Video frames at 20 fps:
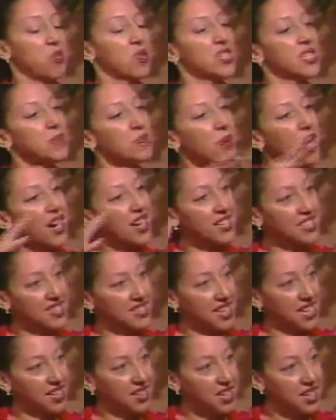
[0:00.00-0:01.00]
respond
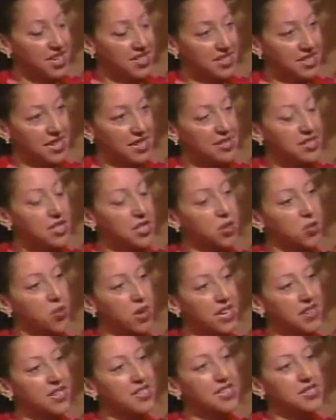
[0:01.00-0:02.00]
in that context in a
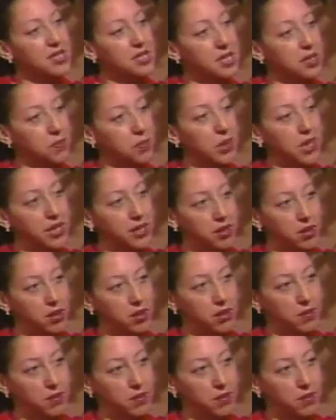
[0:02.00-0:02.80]
way that doesn't deplete